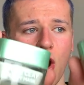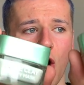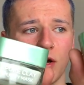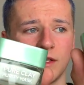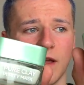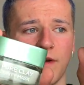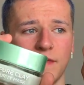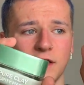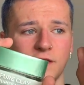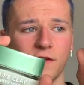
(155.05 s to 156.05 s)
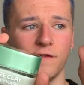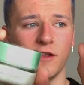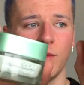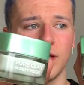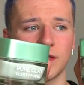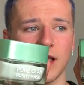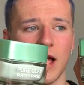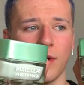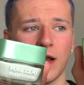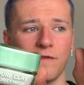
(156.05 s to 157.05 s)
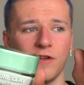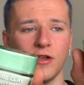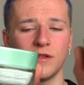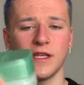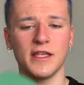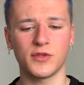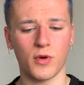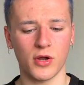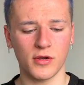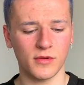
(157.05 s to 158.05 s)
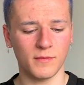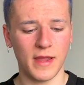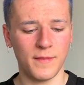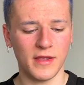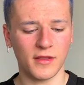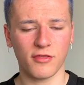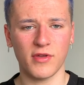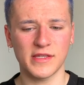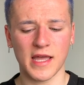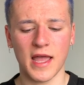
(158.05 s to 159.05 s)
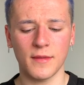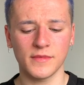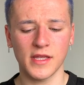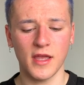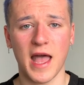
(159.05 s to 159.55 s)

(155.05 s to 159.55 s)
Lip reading: honestly I've had these for a few weeks now and I've used each one maybe 3 times.